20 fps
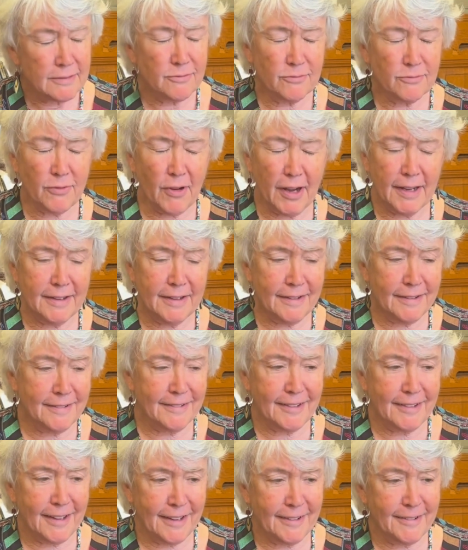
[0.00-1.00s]
Right,
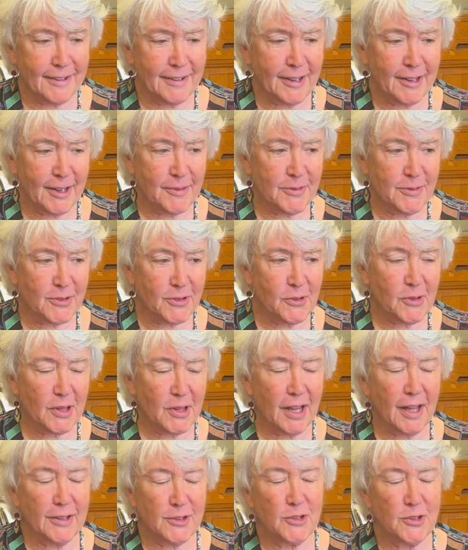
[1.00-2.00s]
and I'm so
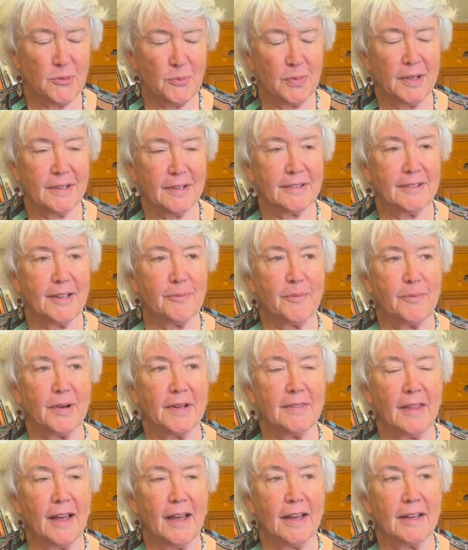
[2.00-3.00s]
glad you picked up
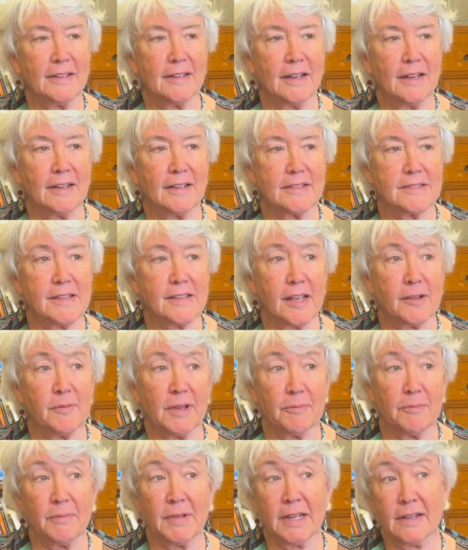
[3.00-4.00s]
on that
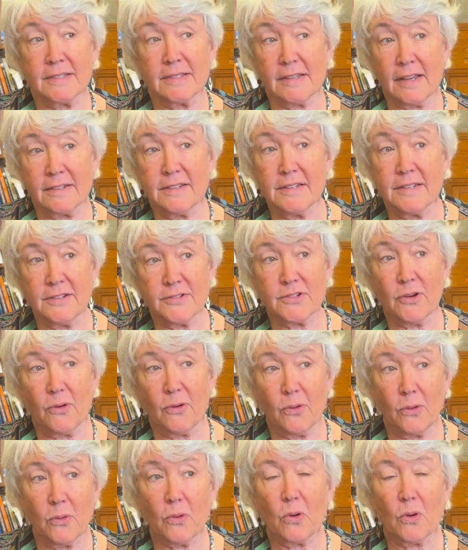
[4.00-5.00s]
segment, because I teach a
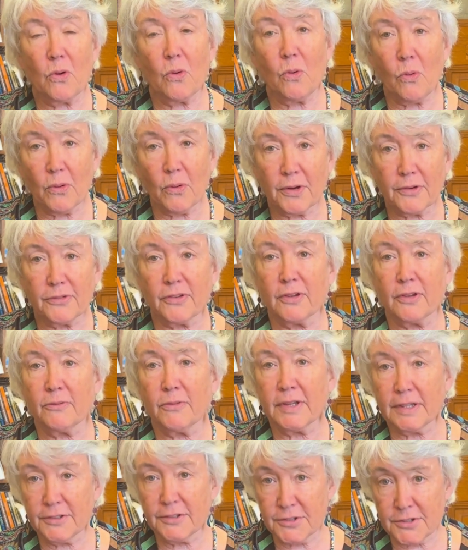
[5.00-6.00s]
whole course on
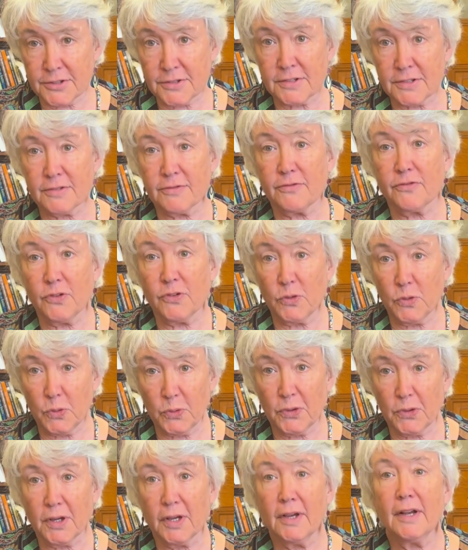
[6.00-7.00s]
religions and
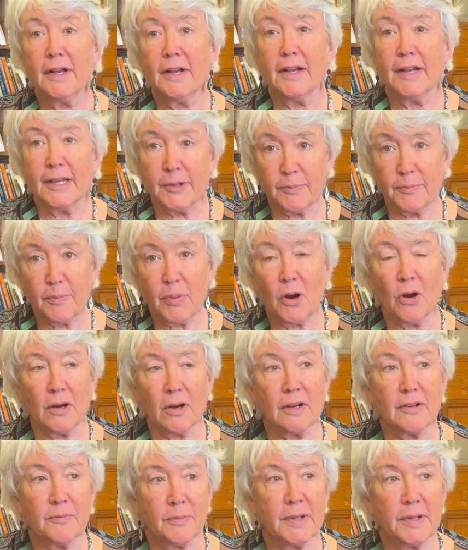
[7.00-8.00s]
food, in
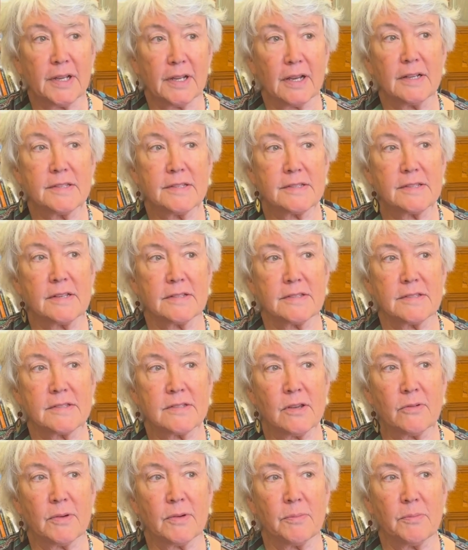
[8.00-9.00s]
part because that's
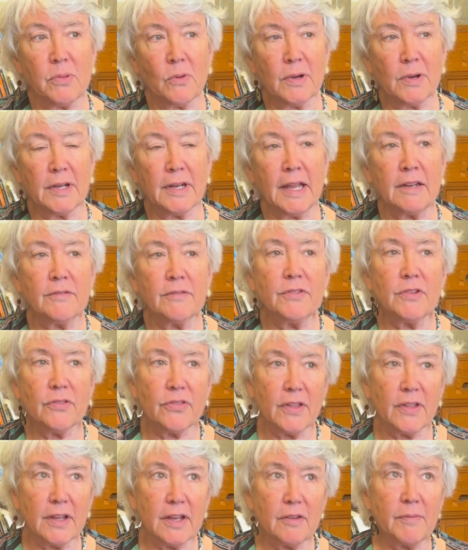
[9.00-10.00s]
so important. And if you
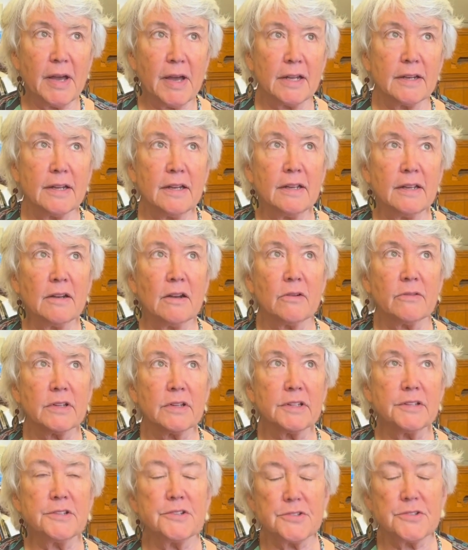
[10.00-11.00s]
think about it, in our
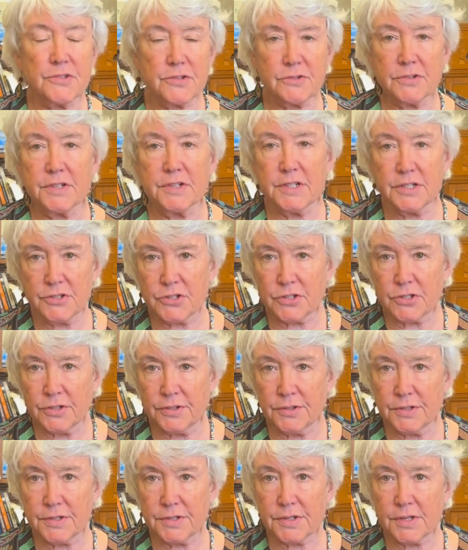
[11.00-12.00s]
religious
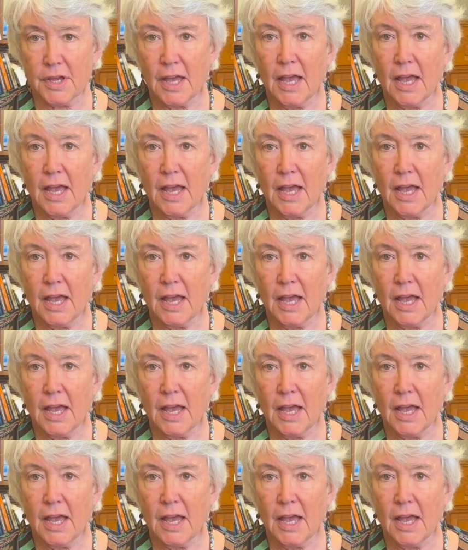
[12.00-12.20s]
traditions,